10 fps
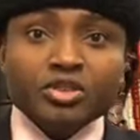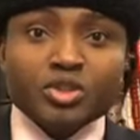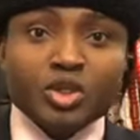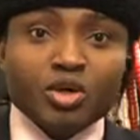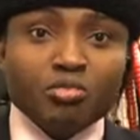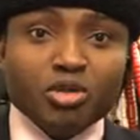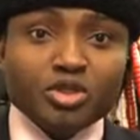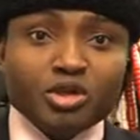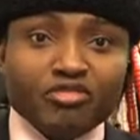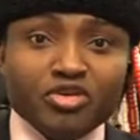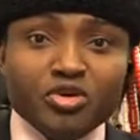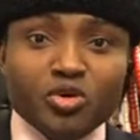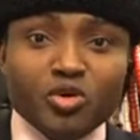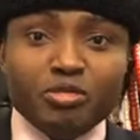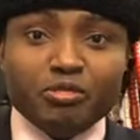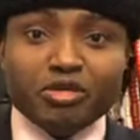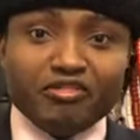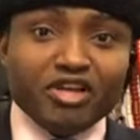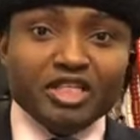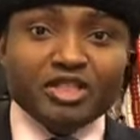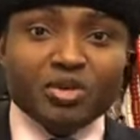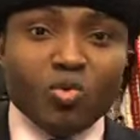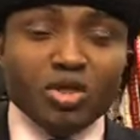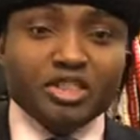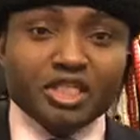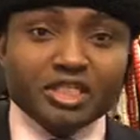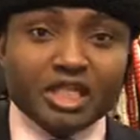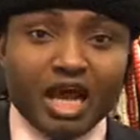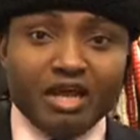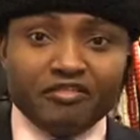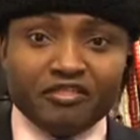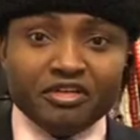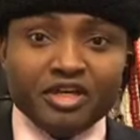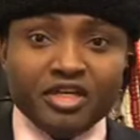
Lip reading: So most of you who will be privileged to watch this live,